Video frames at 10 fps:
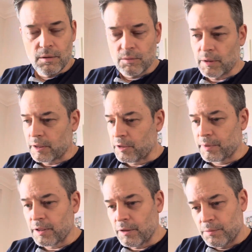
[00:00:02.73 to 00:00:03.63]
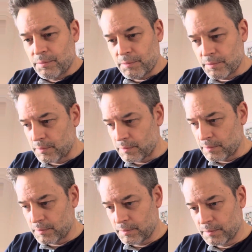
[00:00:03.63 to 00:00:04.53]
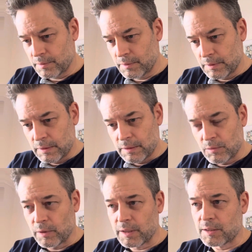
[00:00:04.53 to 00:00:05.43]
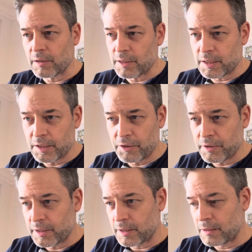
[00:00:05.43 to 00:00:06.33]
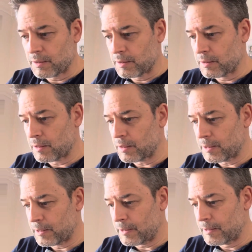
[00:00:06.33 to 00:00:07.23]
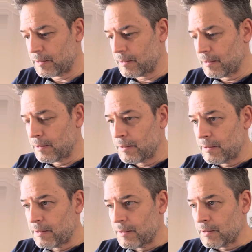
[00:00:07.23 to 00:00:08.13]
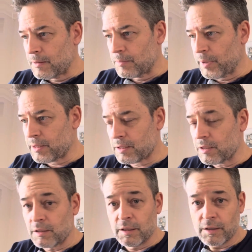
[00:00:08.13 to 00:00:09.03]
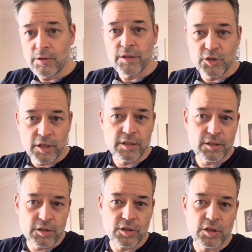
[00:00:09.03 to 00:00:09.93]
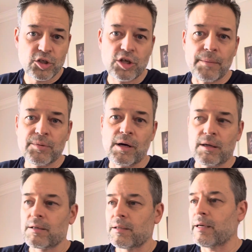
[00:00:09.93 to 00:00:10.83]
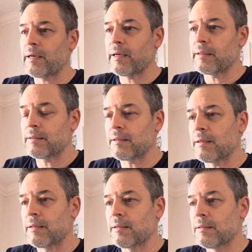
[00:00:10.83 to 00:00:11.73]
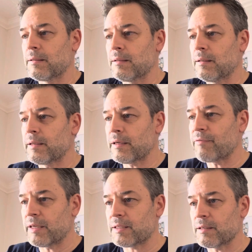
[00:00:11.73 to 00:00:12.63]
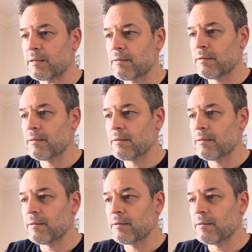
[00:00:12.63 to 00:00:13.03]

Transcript: Well, here we go. I want to start a series on basically literally just shop talk and on investing,